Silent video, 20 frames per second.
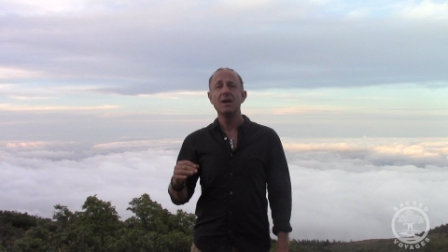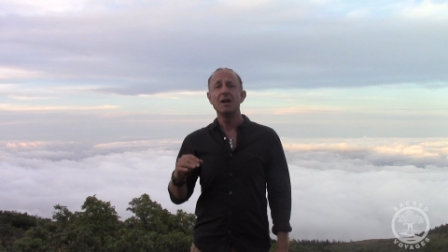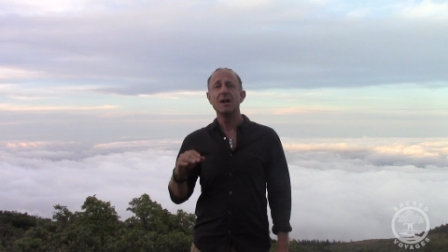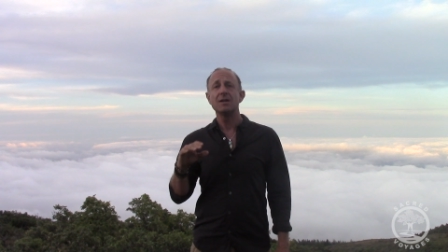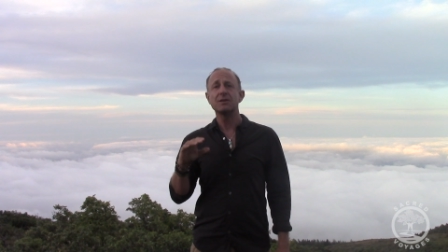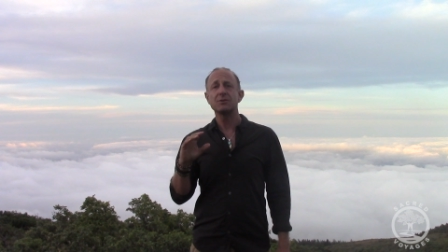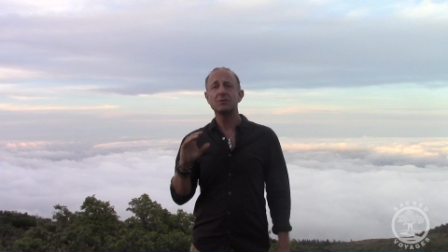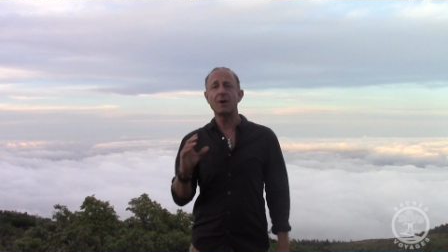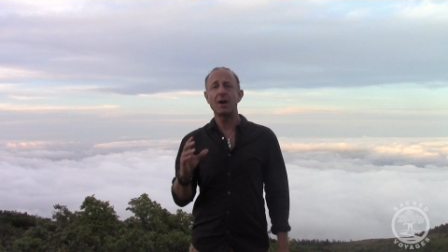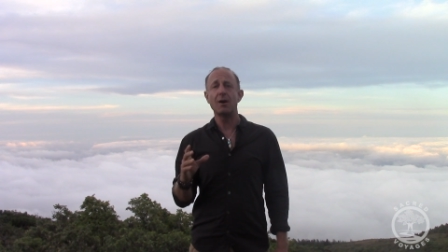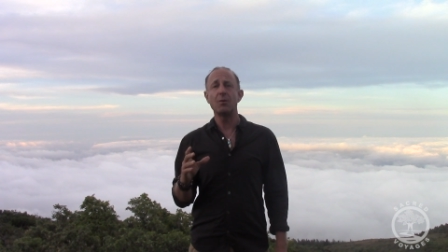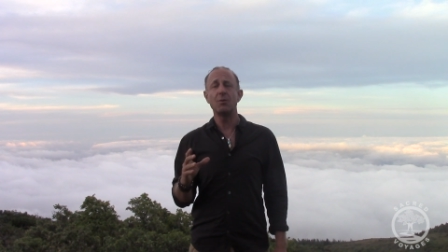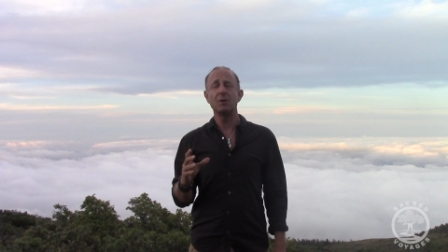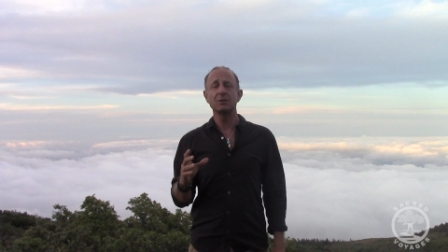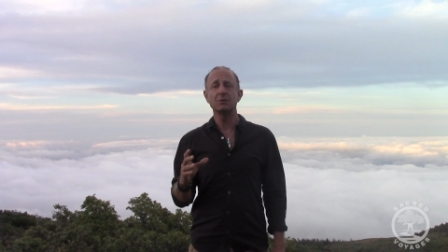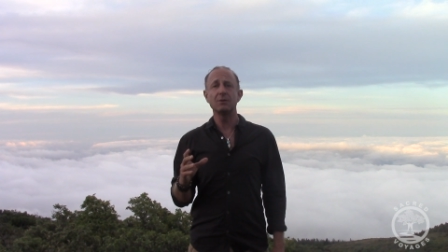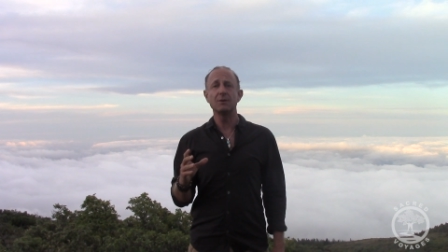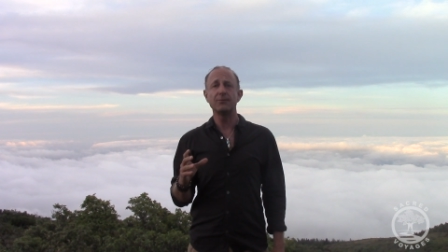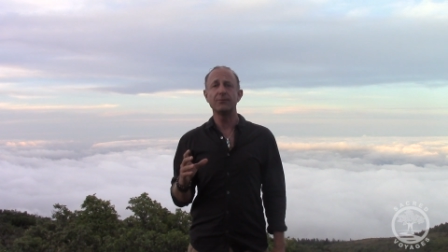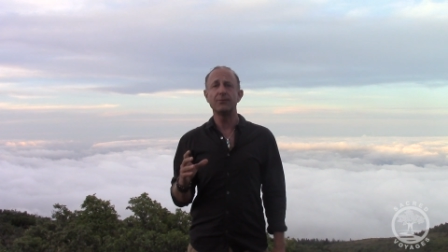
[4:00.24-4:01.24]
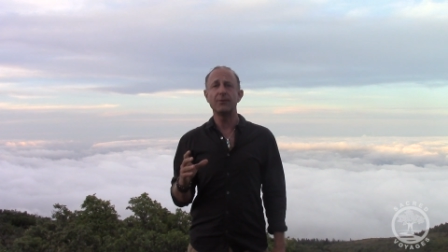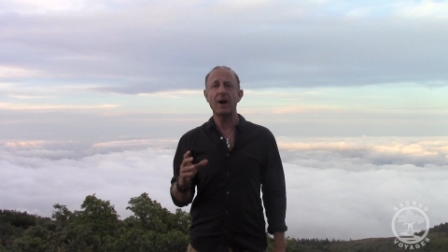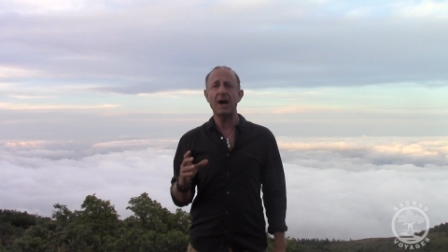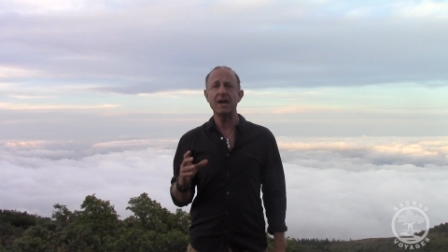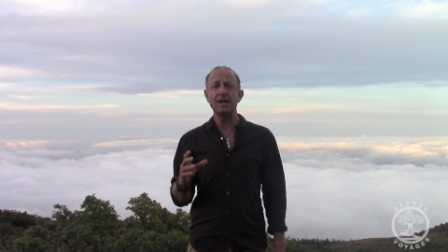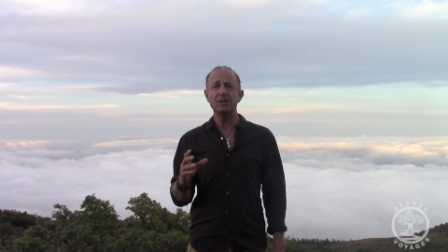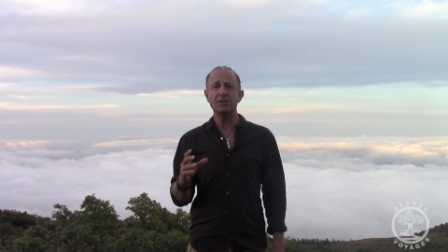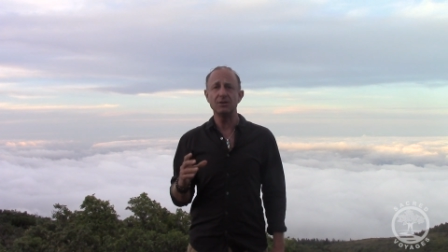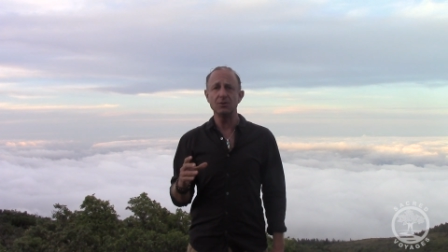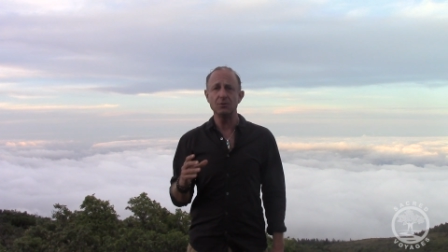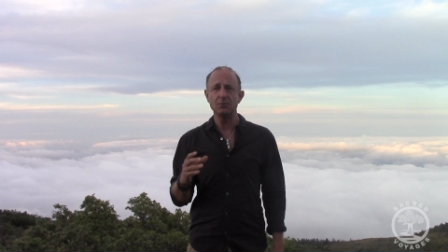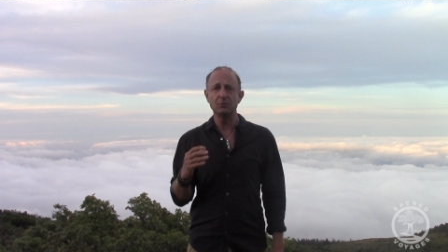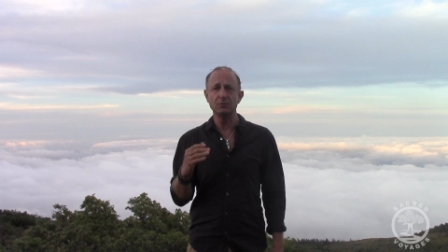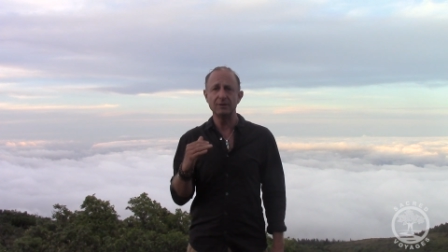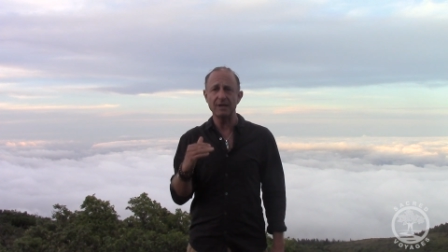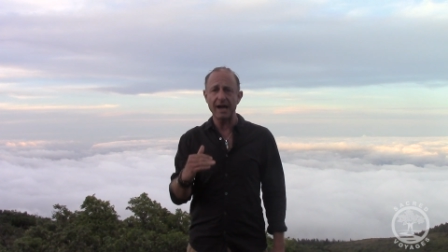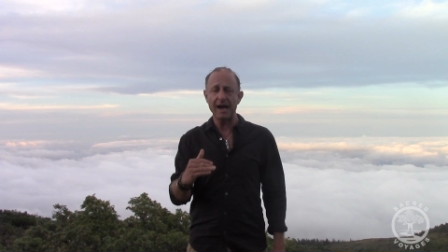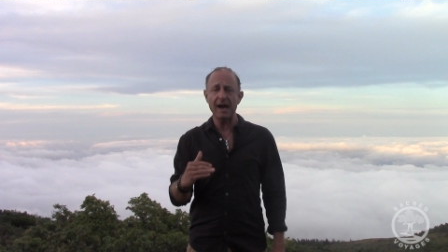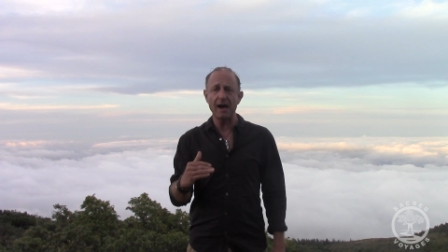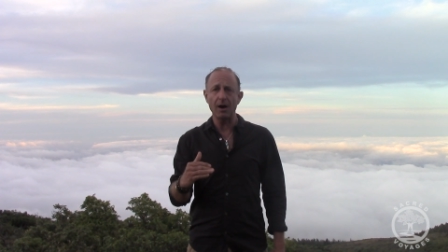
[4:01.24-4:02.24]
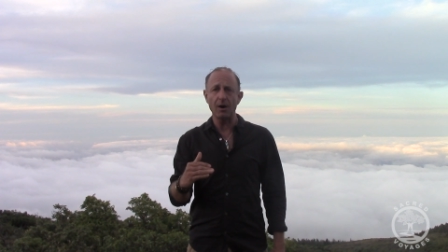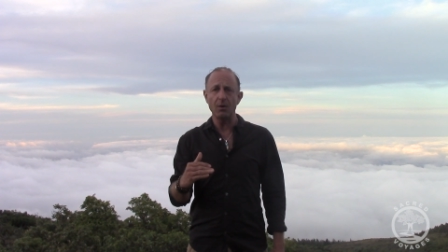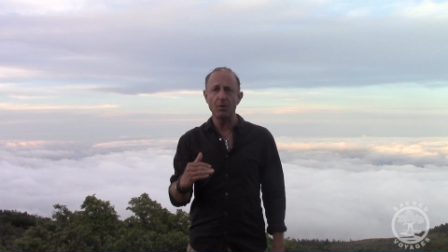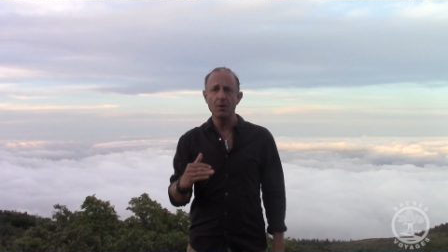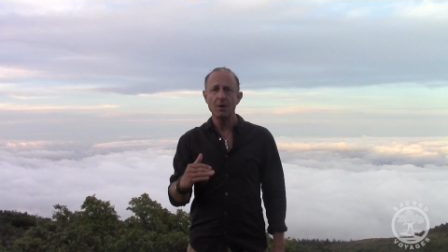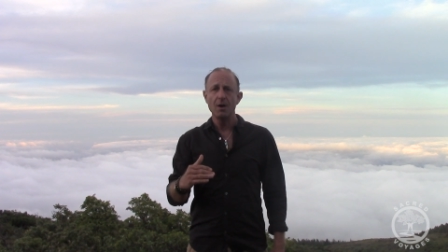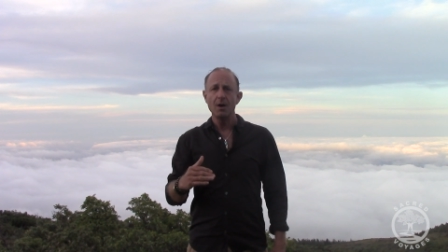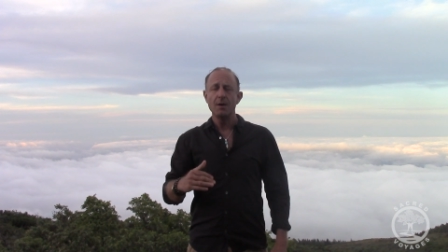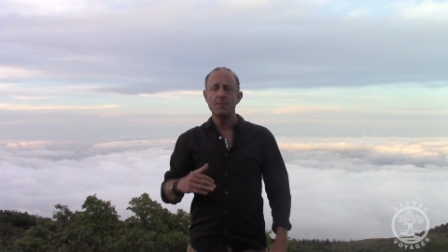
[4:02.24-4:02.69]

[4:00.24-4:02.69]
And so I want to invite you now,